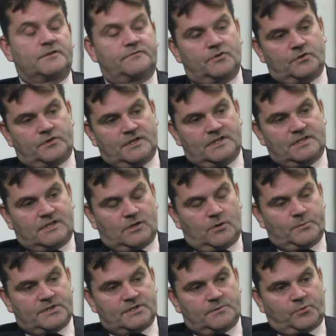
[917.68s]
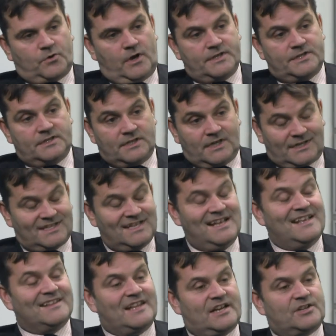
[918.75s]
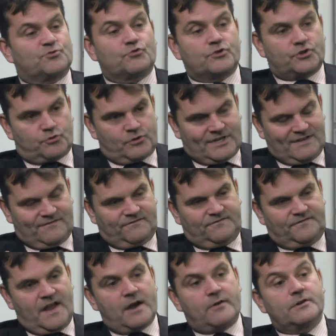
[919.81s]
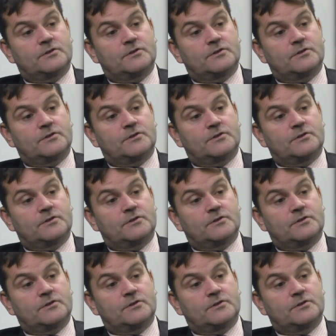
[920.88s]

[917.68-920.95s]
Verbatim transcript: mm. if you look at the economic surprise surprise index, that has retreated very